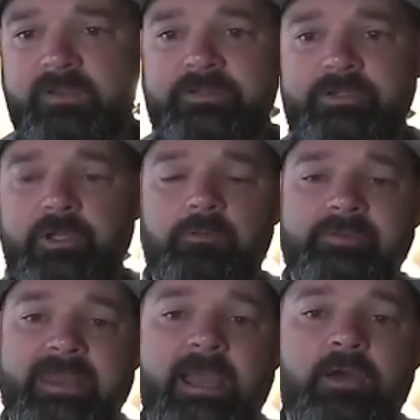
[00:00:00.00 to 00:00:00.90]

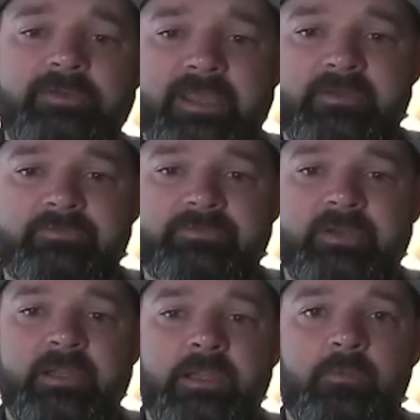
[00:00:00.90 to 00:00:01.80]
Nowadays
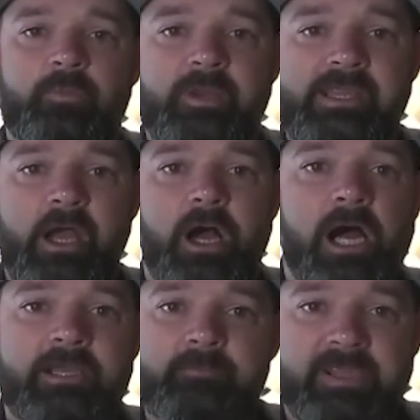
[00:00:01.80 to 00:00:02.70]
we
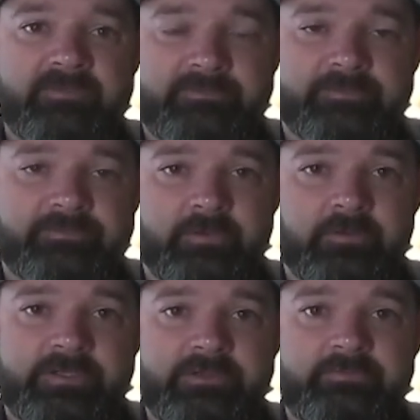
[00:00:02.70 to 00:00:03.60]
automate
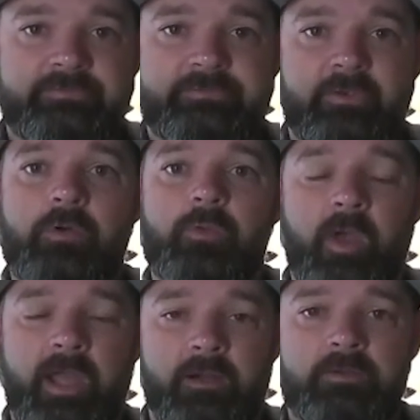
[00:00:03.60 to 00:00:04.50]
facilities so
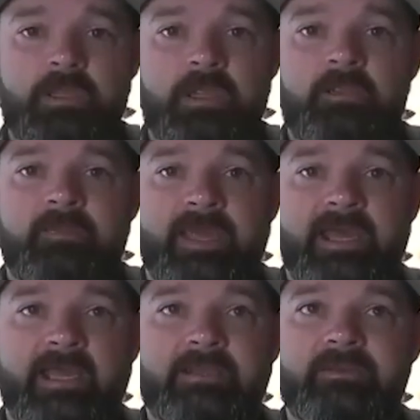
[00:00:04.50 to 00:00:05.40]
well
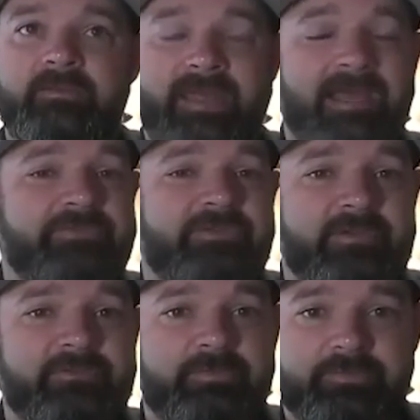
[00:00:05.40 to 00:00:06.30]
that
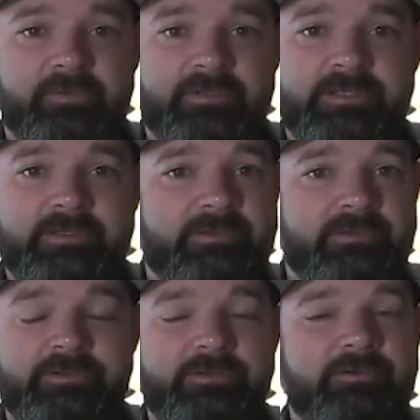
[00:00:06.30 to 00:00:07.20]
size facility,
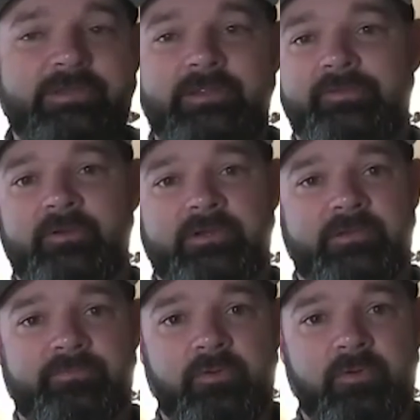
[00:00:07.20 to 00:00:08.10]
you don't need 30
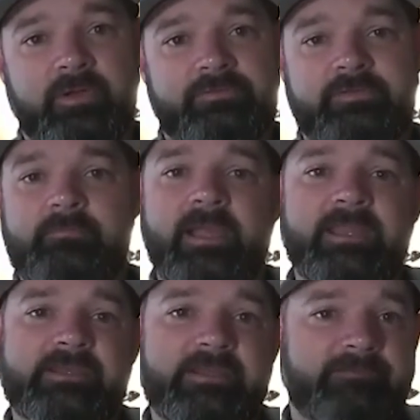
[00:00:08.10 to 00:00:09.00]
employees. You
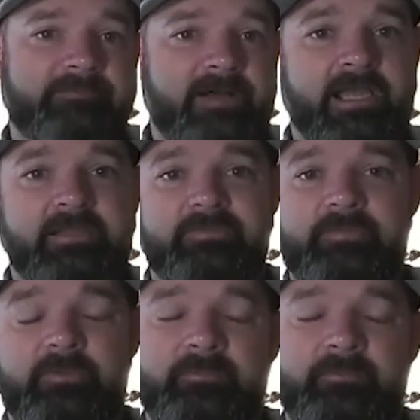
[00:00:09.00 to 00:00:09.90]
might need five, or